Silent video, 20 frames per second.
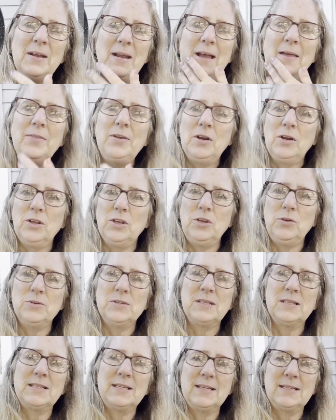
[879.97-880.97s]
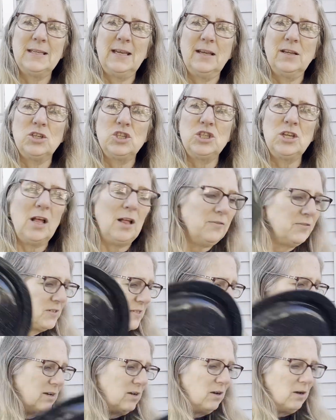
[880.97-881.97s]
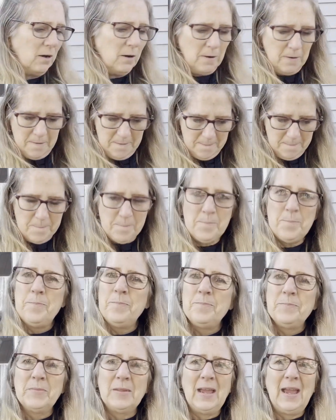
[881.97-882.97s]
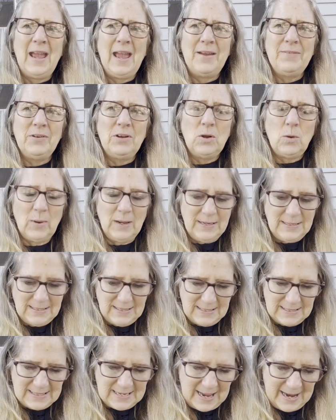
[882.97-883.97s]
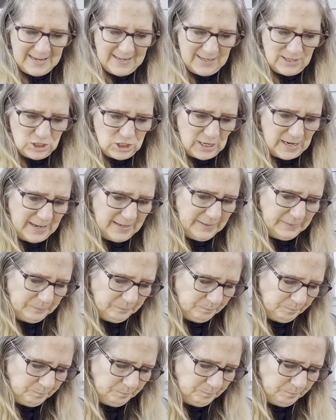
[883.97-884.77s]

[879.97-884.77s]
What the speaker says: on there to use this as like a shelf sitter. I haven't quite decided yet.